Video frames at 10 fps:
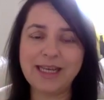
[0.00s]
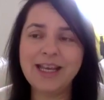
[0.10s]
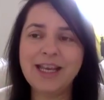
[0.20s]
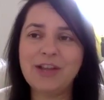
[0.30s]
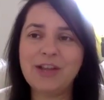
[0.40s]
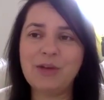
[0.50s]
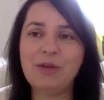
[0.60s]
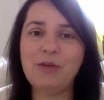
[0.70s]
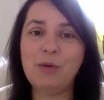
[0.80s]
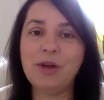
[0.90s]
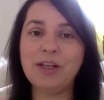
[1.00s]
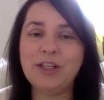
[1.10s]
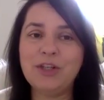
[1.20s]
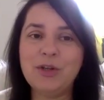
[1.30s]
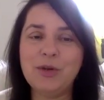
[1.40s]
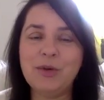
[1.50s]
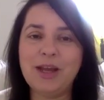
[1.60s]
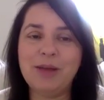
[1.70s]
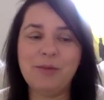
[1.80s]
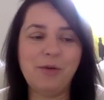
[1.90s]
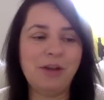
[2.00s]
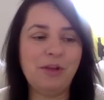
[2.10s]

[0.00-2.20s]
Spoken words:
So if you want to, Maureen,